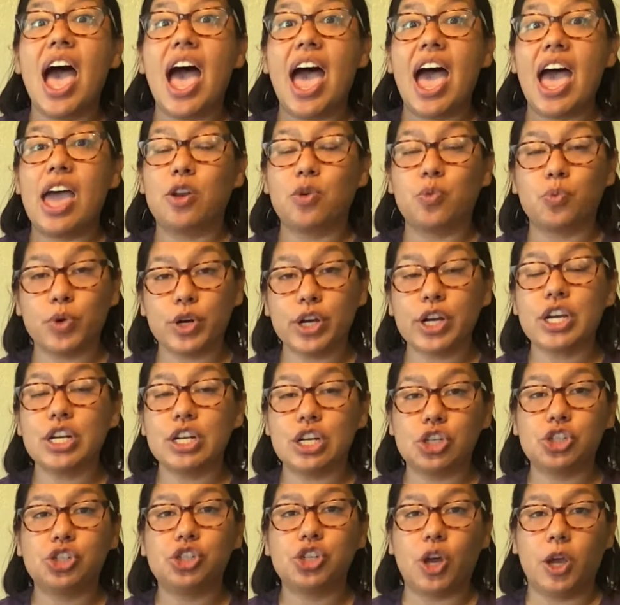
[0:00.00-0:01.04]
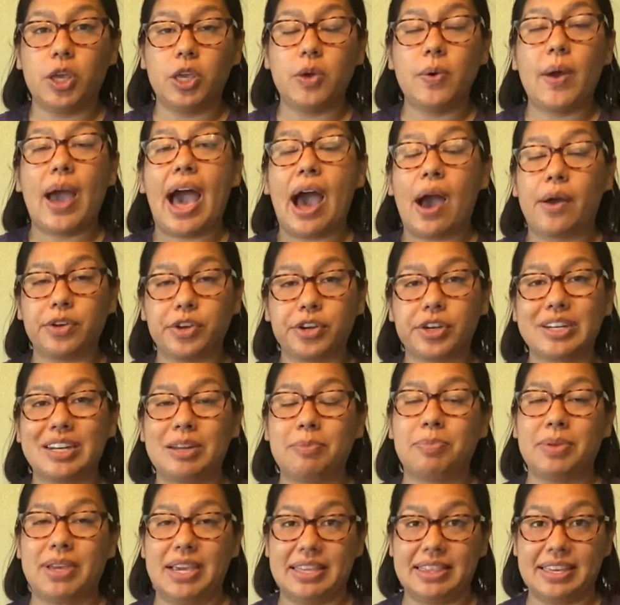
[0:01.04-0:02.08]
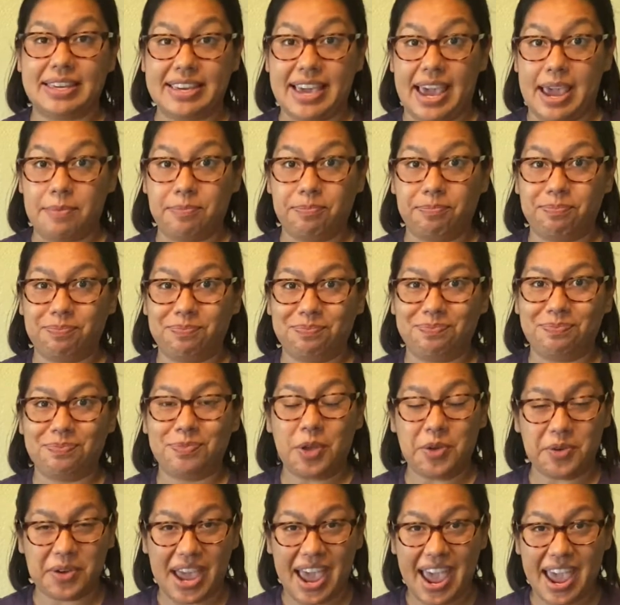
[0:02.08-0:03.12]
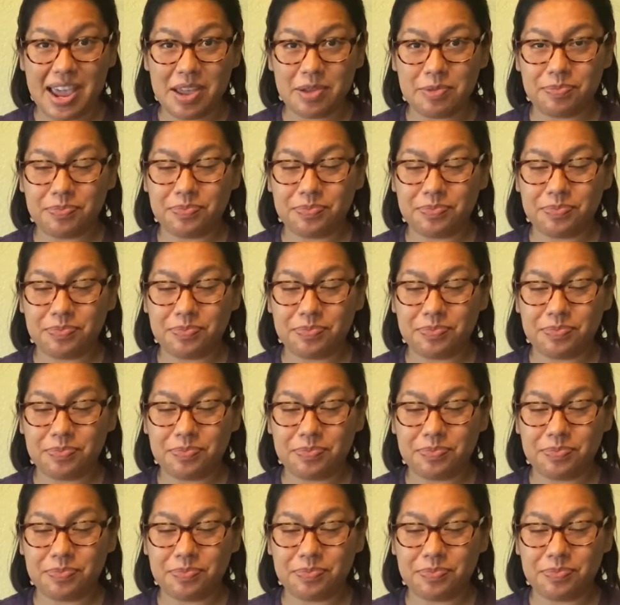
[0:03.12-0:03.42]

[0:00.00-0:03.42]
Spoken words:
And we're gonna show you how you're gonna play the game, okay?